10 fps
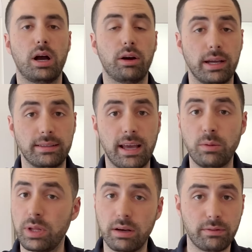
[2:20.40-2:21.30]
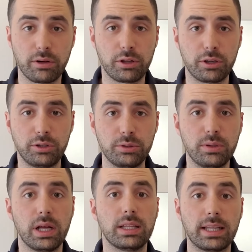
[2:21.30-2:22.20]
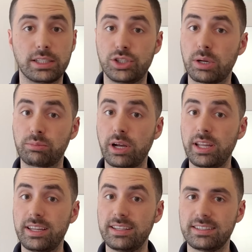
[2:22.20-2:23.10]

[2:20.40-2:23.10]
All right, and without further ado, let's jump right in.